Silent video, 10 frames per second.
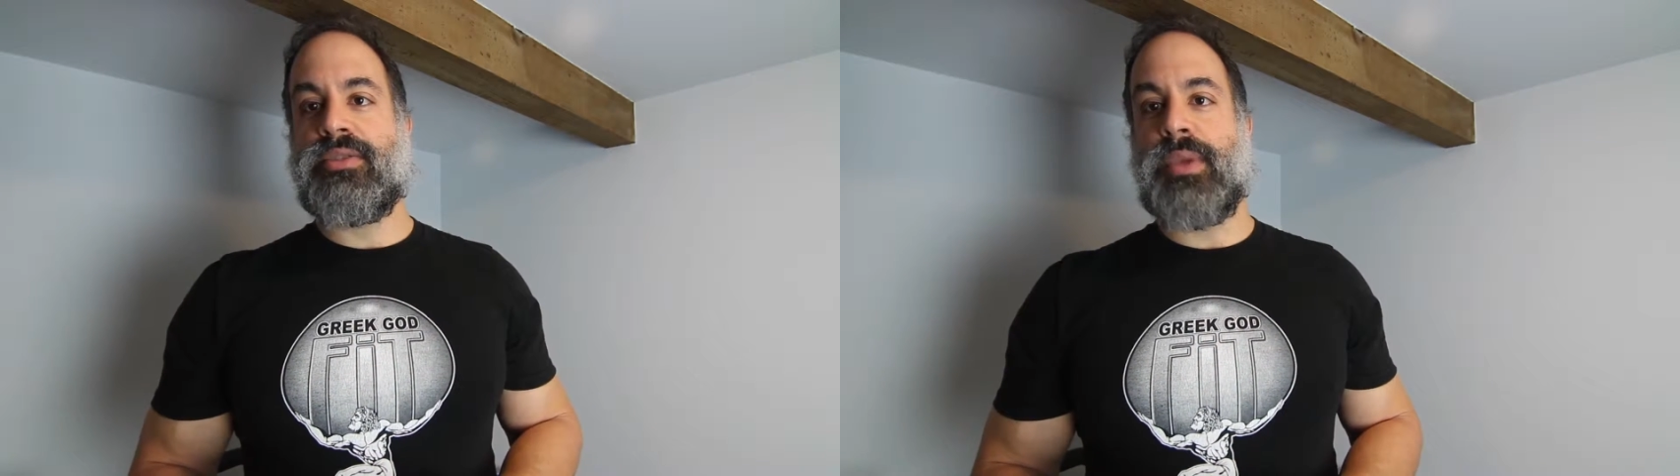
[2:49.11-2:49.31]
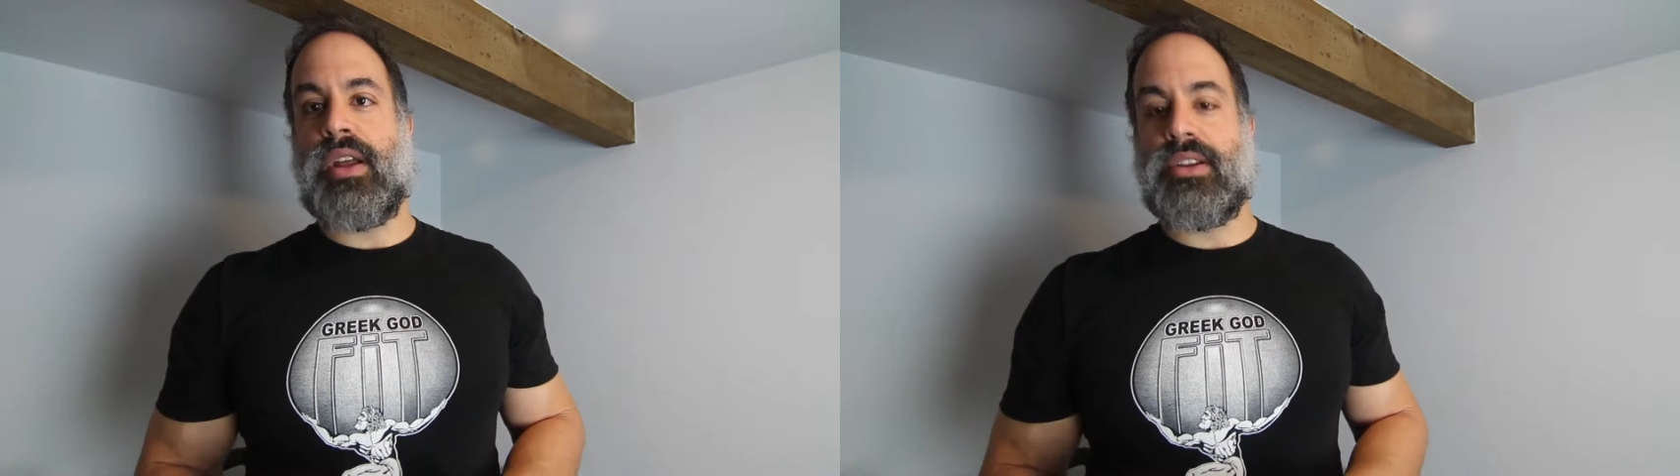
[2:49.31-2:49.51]

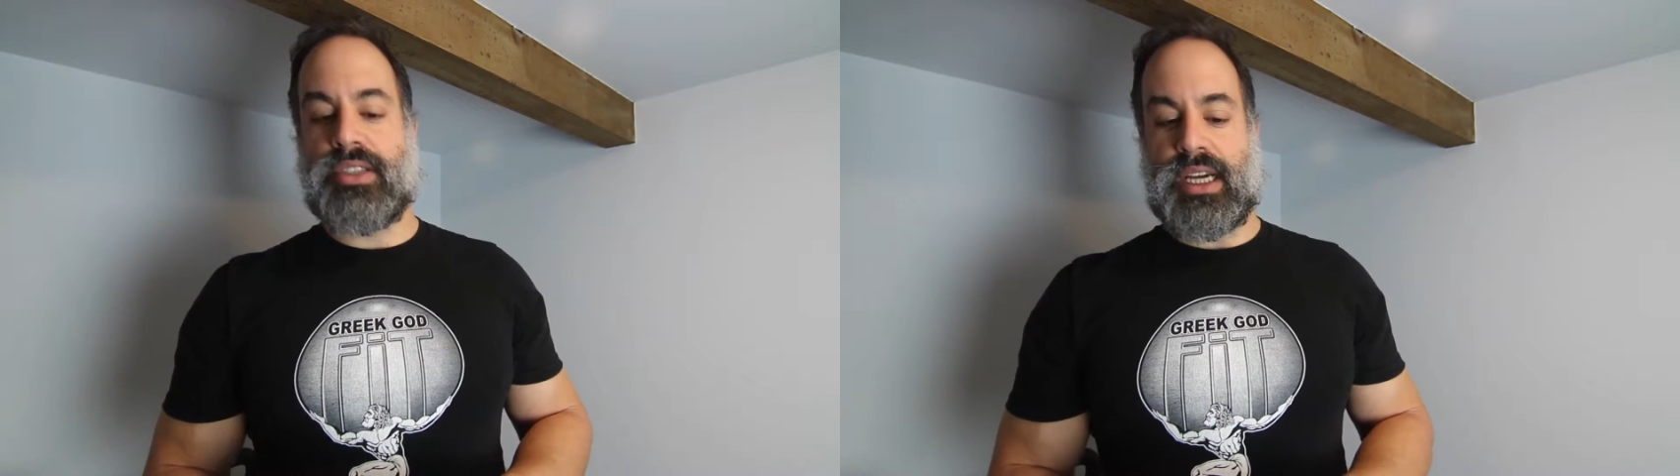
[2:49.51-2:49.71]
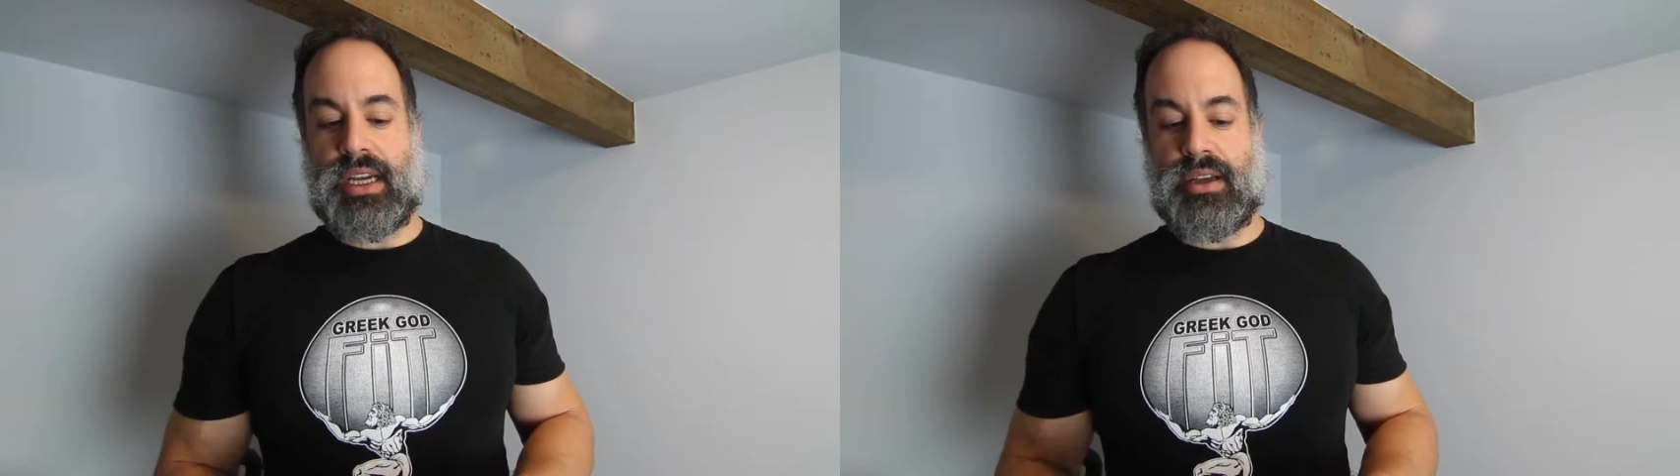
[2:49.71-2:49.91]
smaller
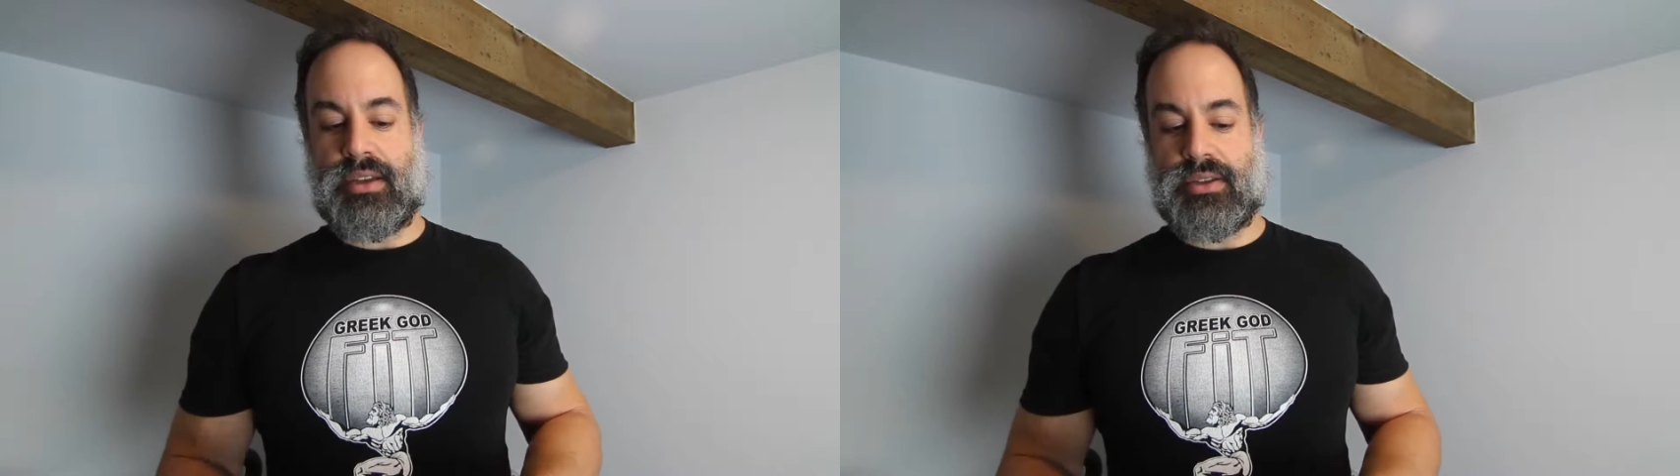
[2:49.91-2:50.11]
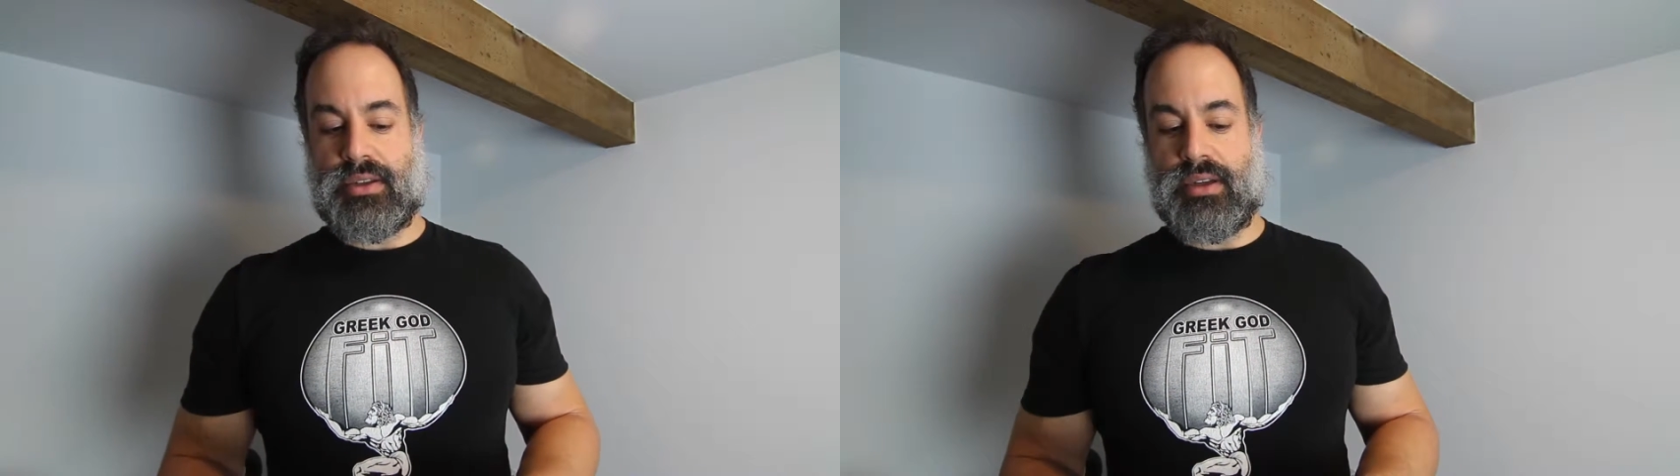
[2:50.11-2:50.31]

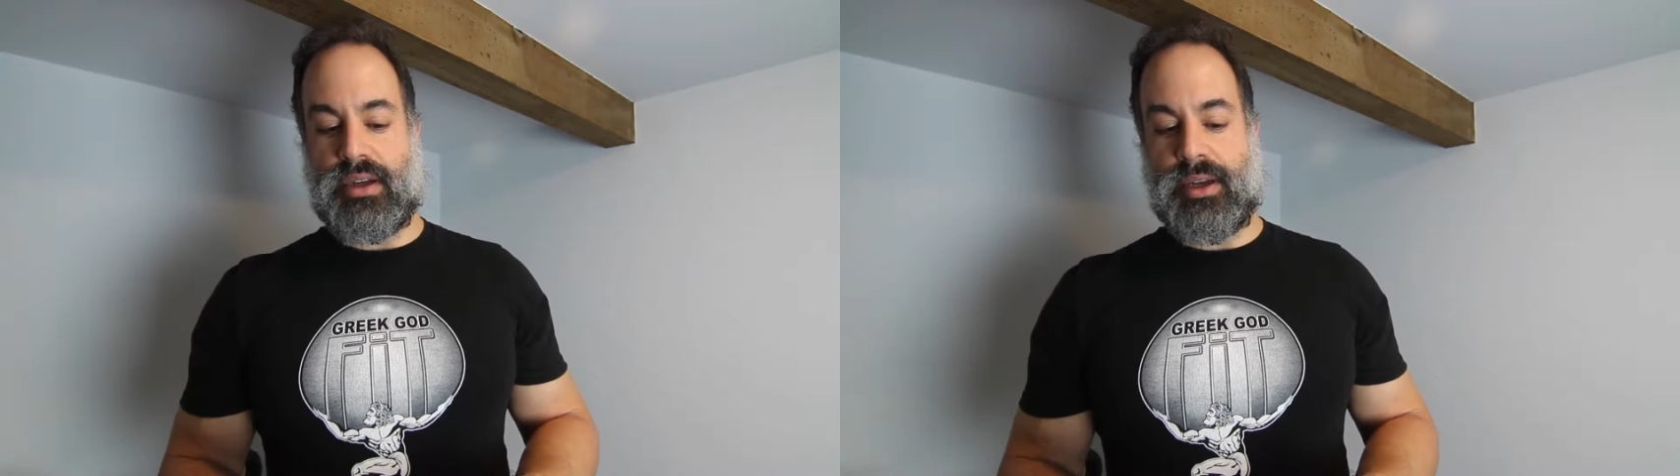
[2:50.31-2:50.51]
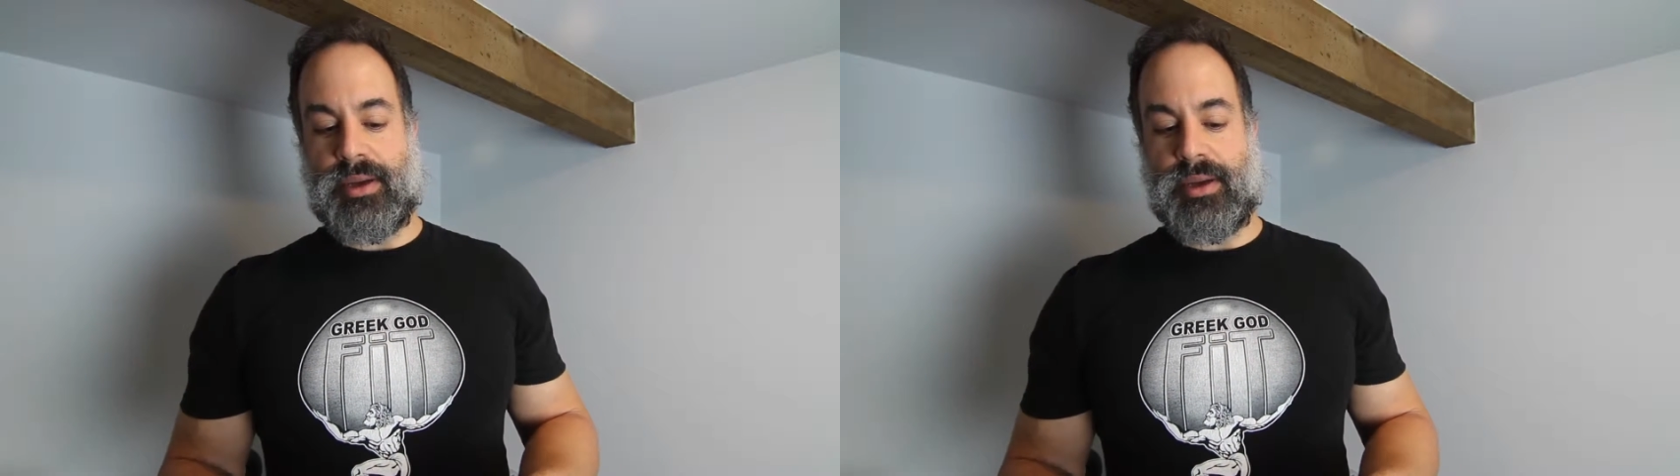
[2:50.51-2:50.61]
styles.